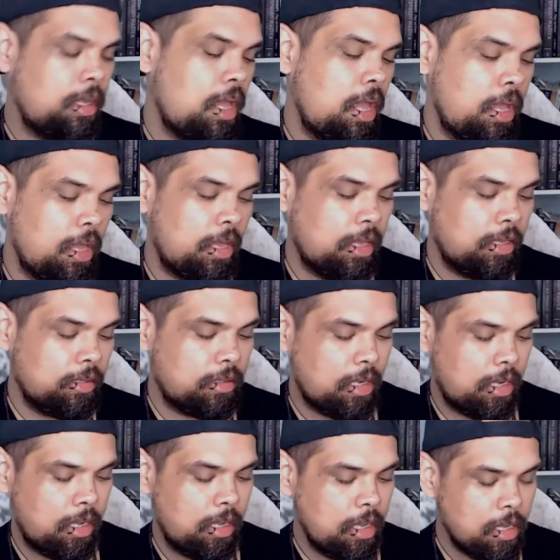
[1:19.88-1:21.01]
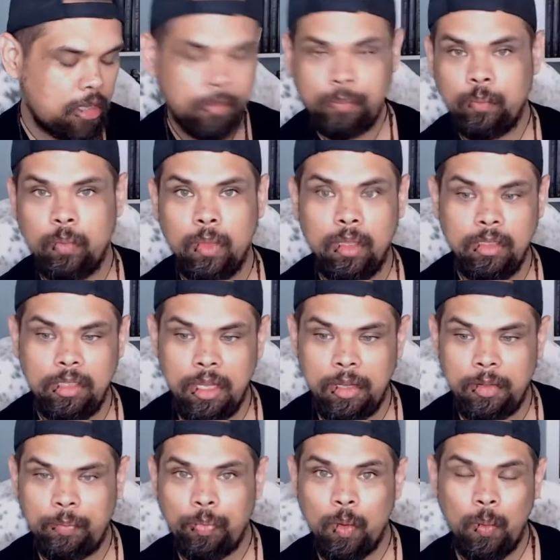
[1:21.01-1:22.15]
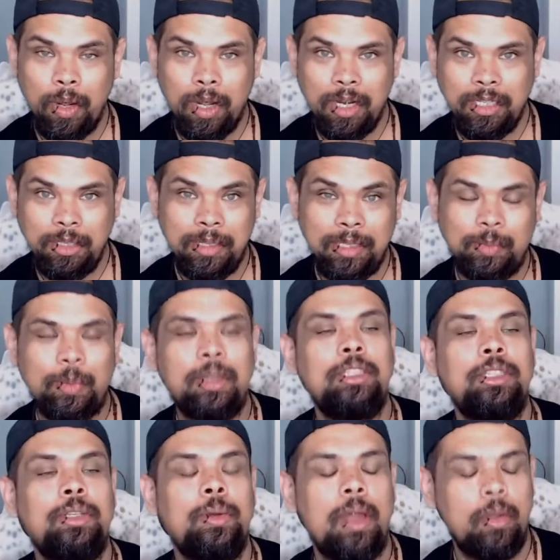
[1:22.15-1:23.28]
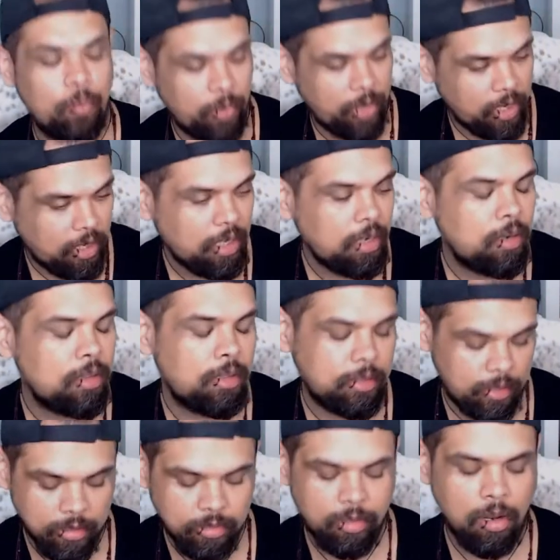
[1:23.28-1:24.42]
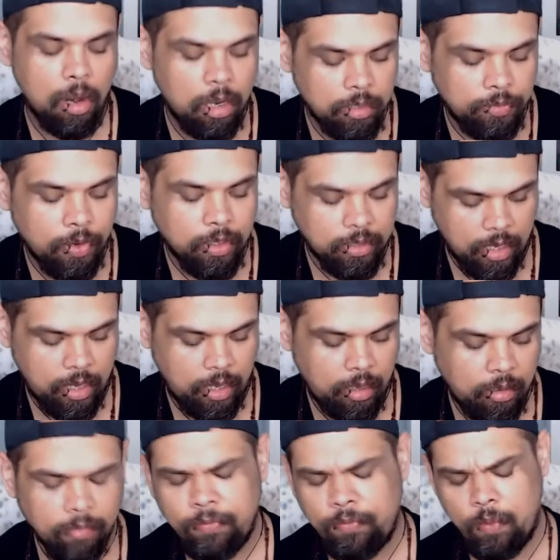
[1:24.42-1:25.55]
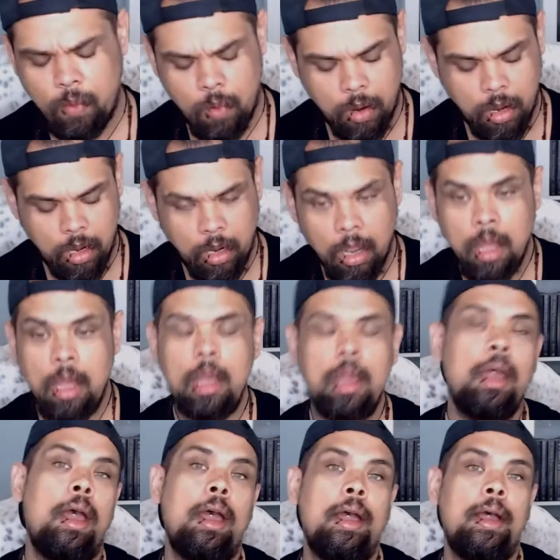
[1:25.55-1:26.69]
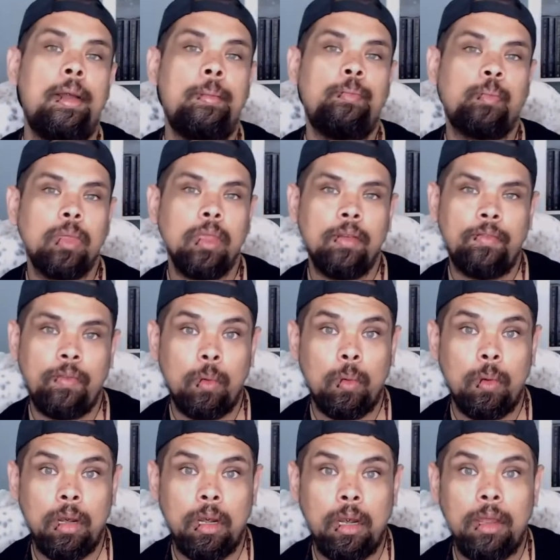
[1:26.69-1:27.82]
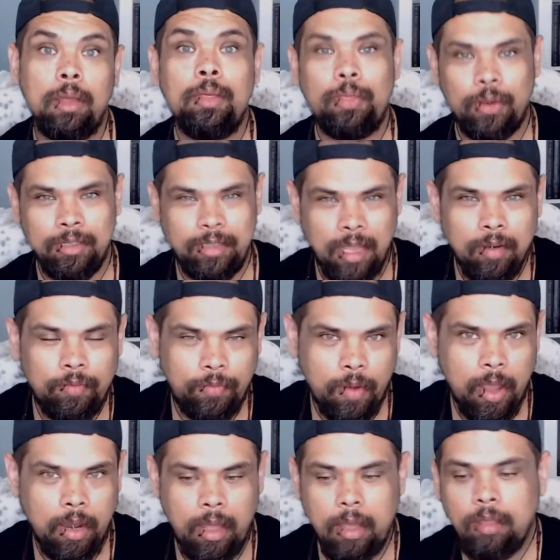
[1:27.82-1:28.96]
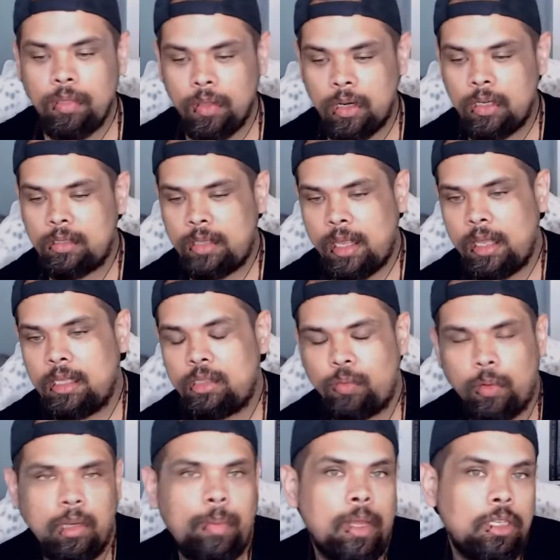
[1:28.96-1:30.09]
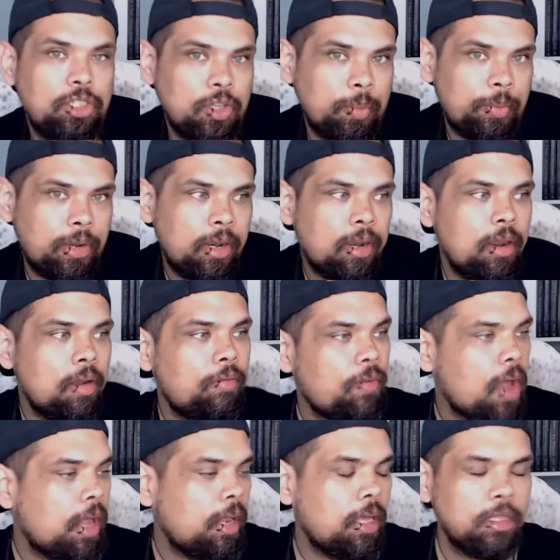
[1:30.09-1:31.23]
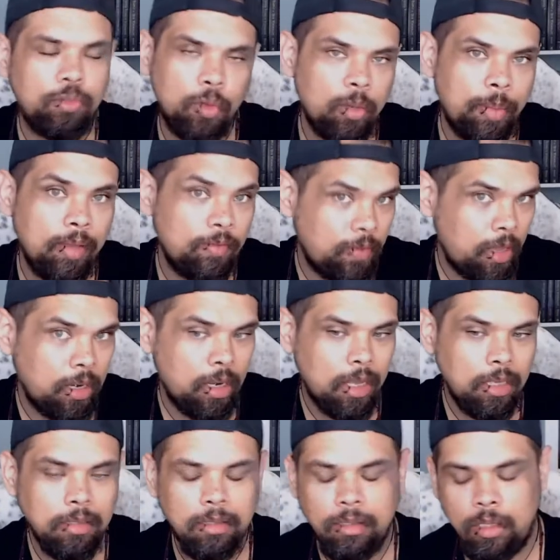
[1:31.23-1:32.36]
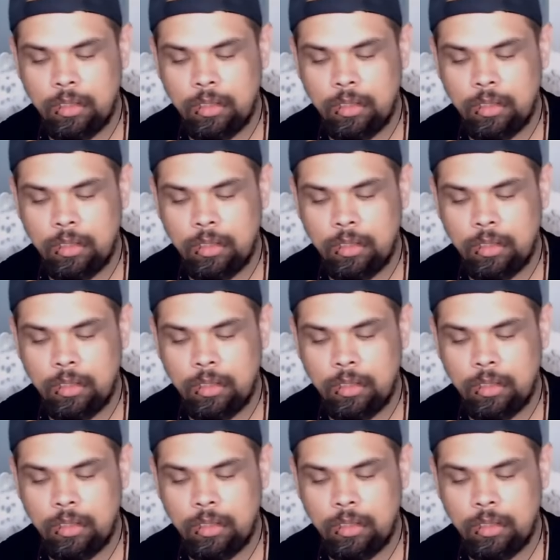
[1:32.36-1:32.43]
And yeah, so we're gonna do this. We're gonna do a reading. These are the cards of our day for Thursday and Friday. Thursday is ruled by Jupiter. Friday is ruled by Venus.